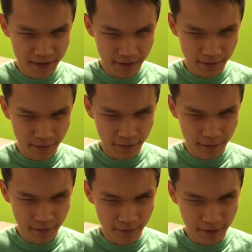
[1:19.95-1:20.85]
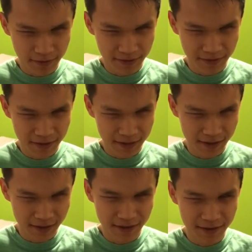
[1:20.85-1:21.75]
So um, we
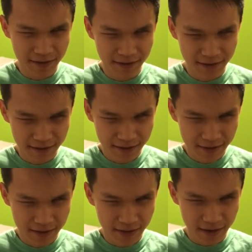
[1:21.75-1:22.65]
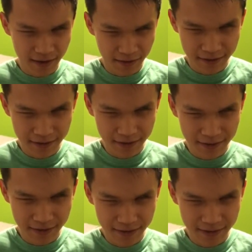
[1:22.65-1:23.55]
can learn, and
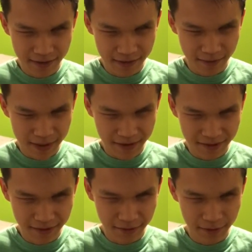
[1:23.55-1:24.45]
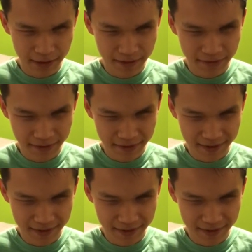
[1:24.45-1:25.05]
uh, go back to heaven.